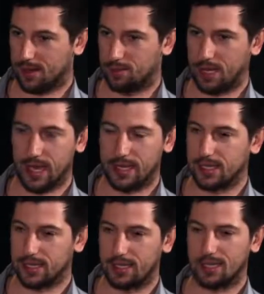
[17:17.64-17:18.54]
behind the
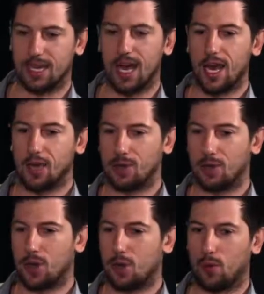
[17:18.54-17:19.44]
scenes. You
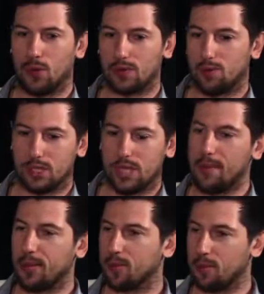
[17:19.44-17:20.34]
don't know what's
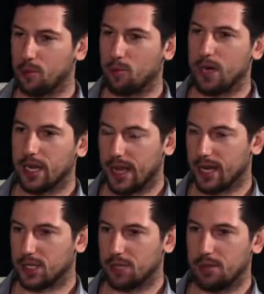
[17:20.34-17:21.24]
happening with your money
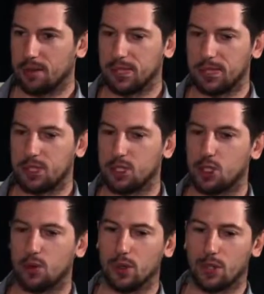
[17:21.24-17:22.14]
actually. Maybe he's
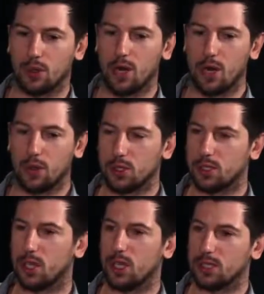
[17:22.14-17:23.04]
showing you
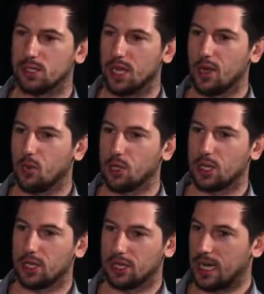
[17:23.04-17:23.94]
results which
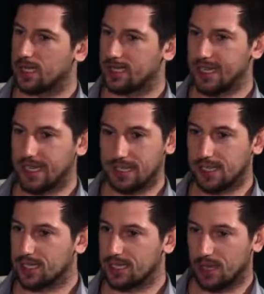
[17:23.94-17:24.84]
doesn't
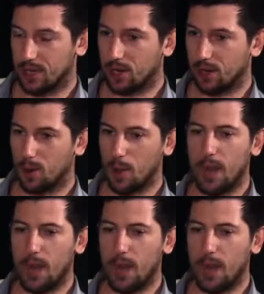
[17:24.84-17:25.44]
exist at all.